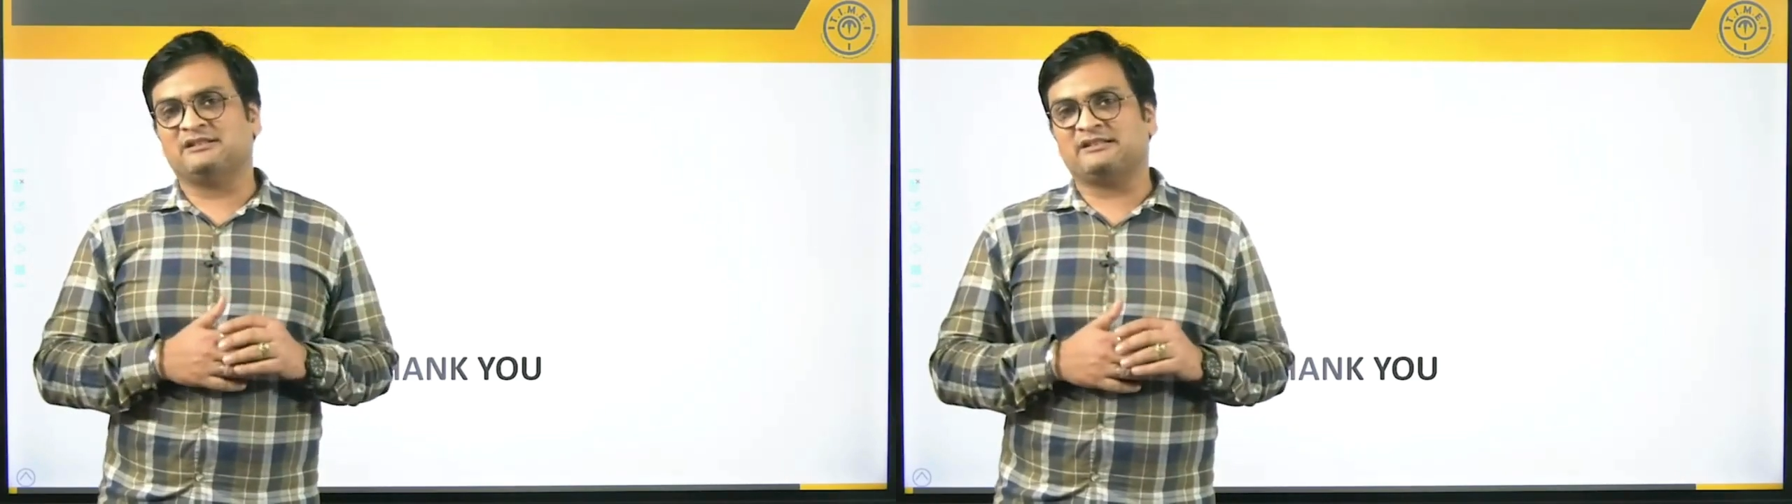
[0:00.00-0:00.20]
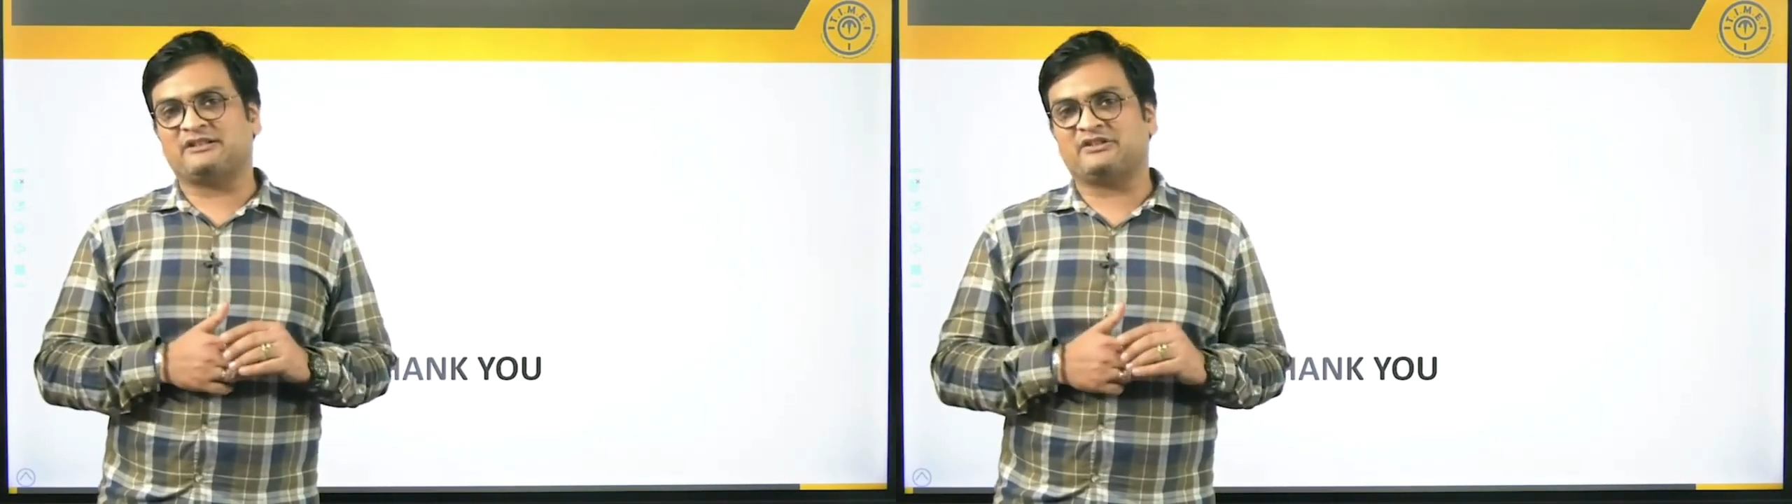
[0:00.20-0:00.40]

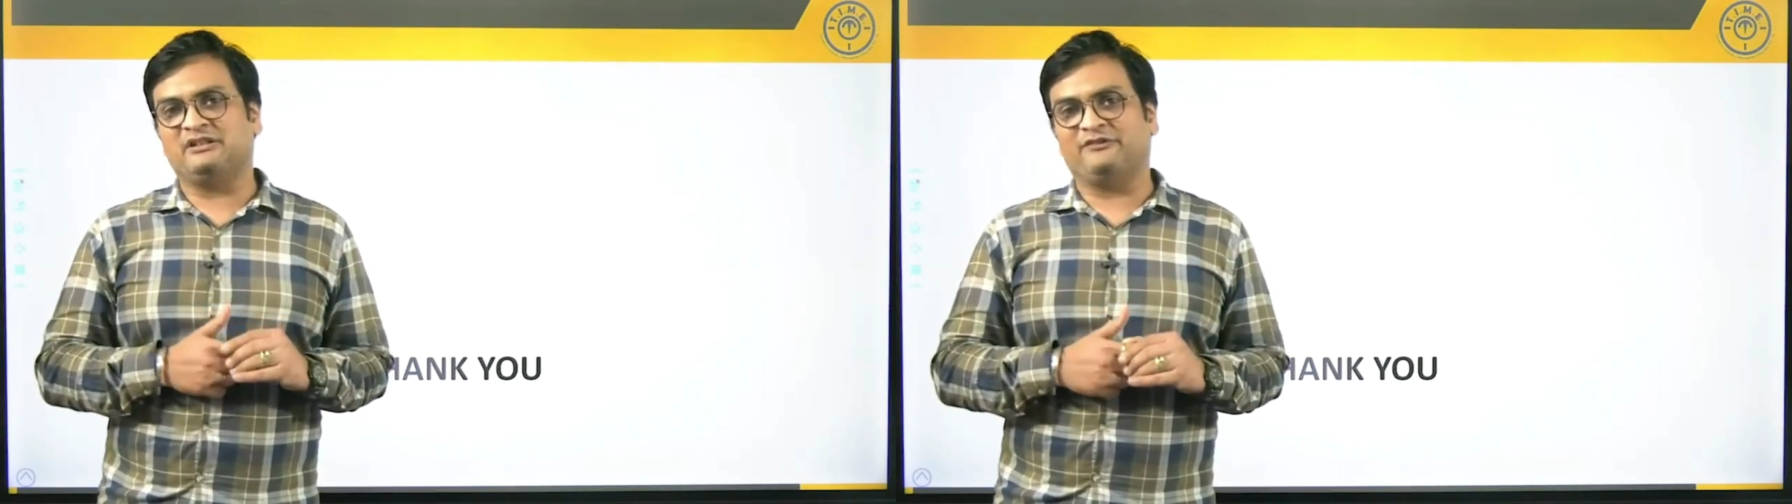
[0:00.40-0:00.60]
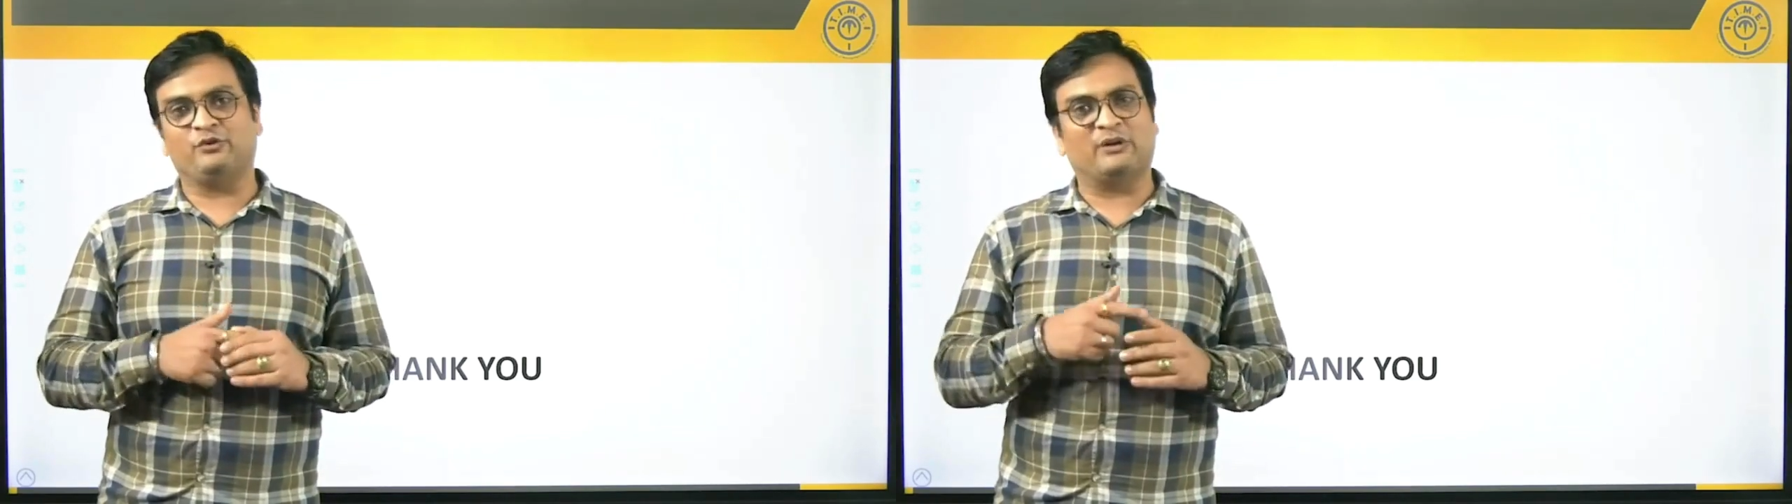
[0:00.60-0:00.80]
session,
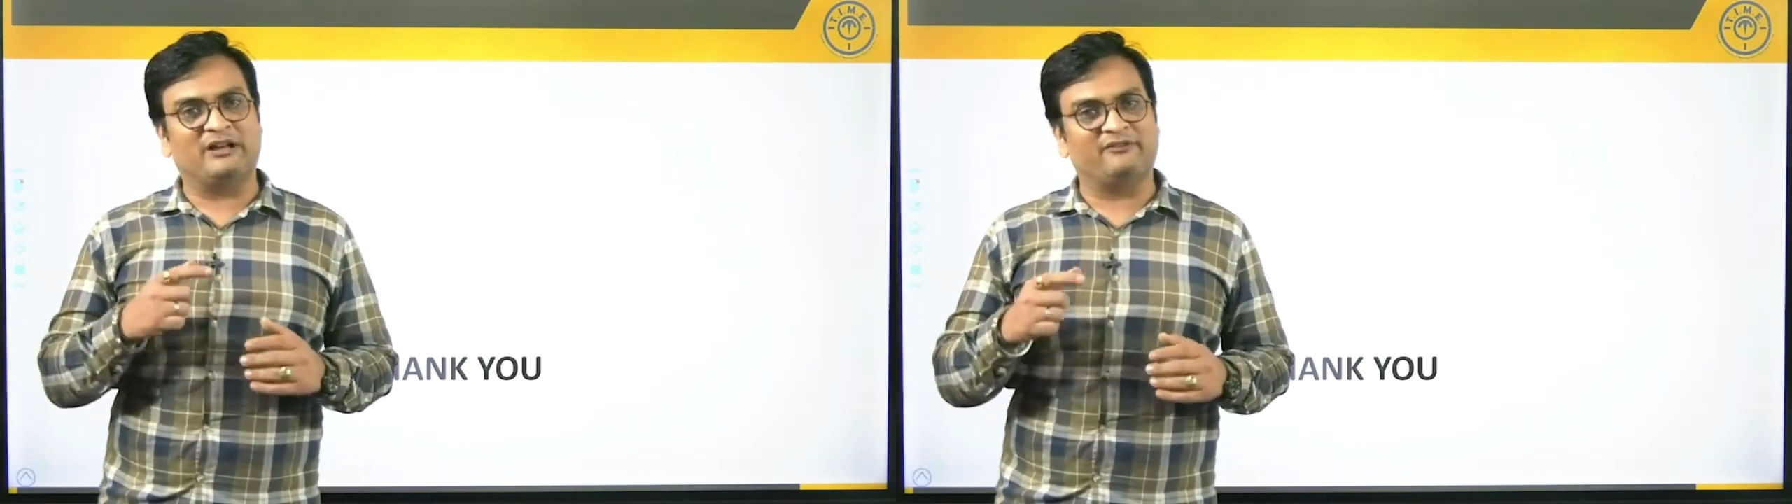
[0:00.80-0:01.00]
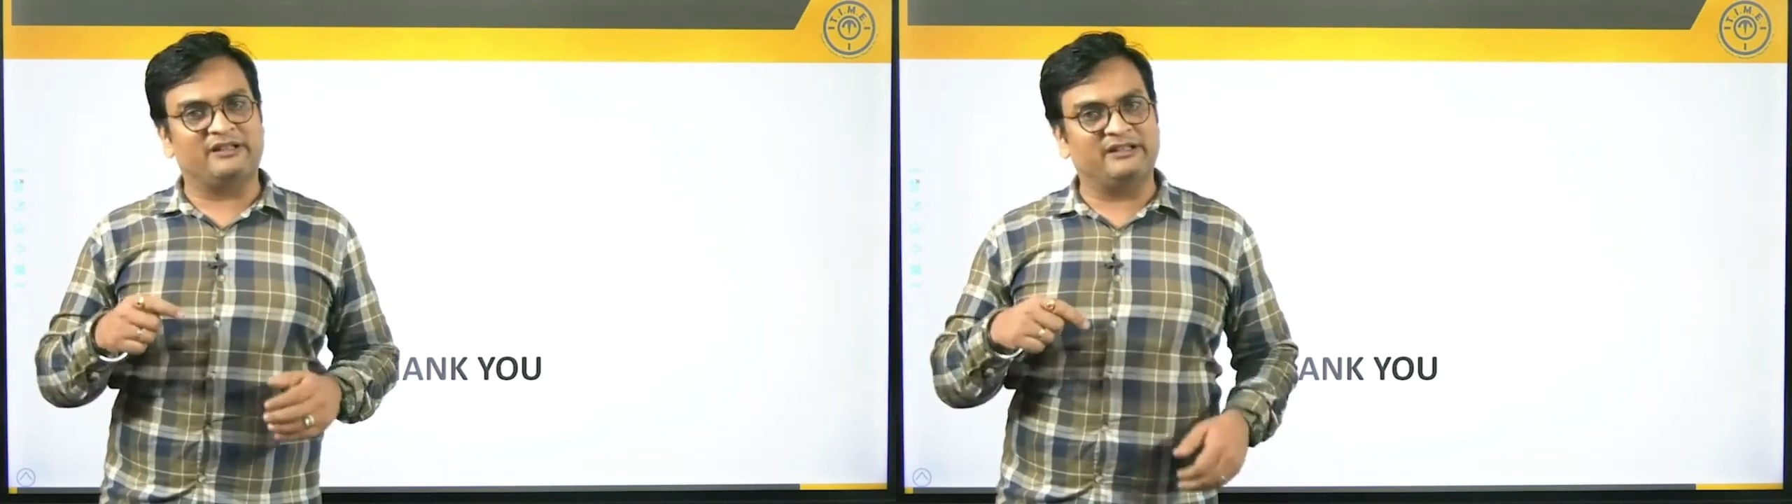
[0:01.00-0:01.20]
if you
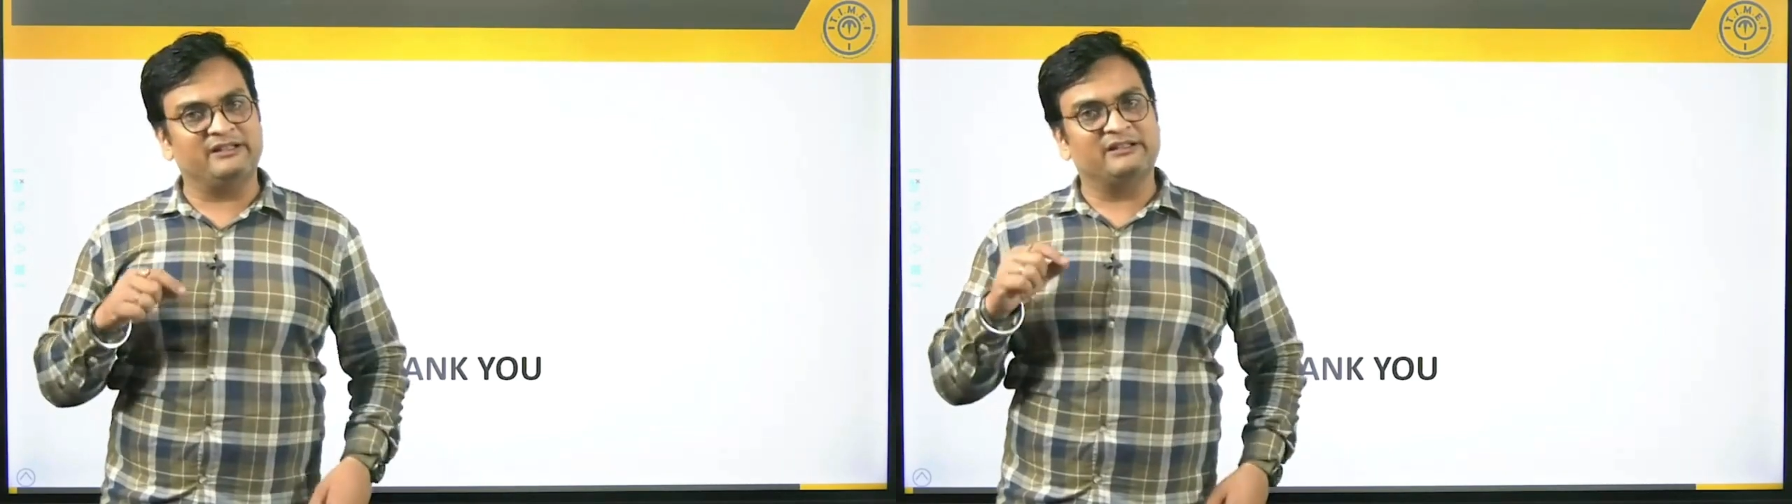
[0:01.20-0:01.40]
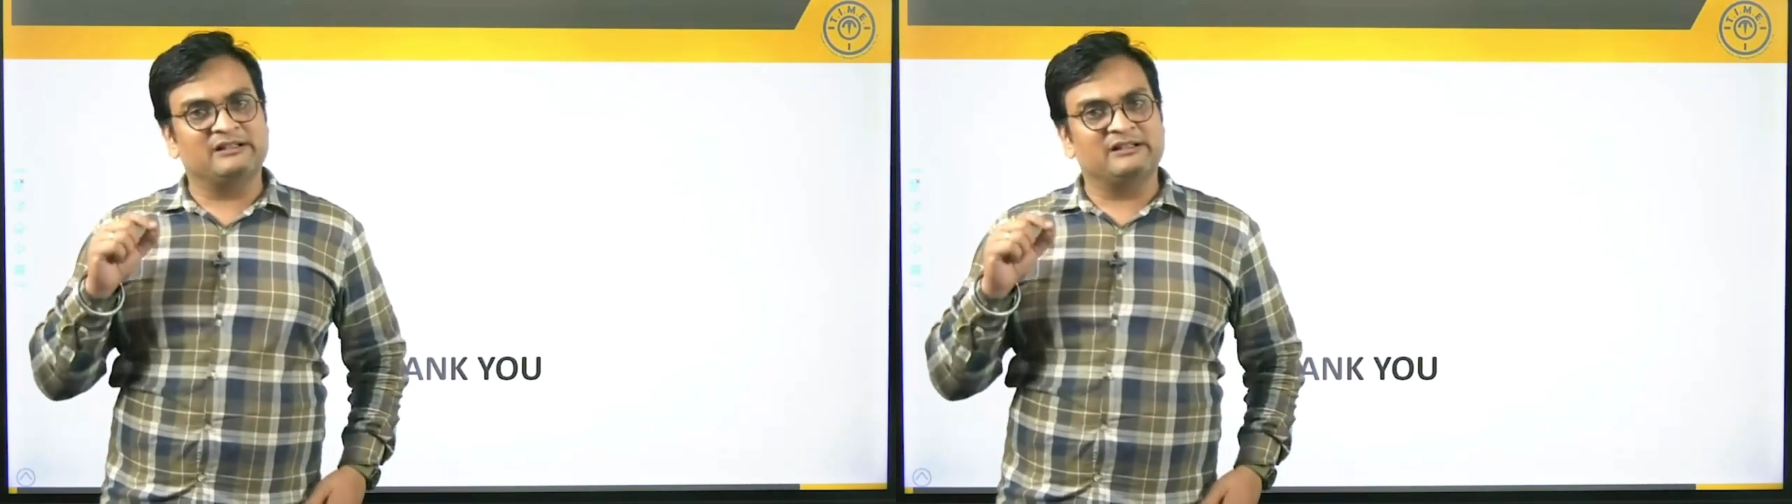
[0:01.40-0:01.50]
have any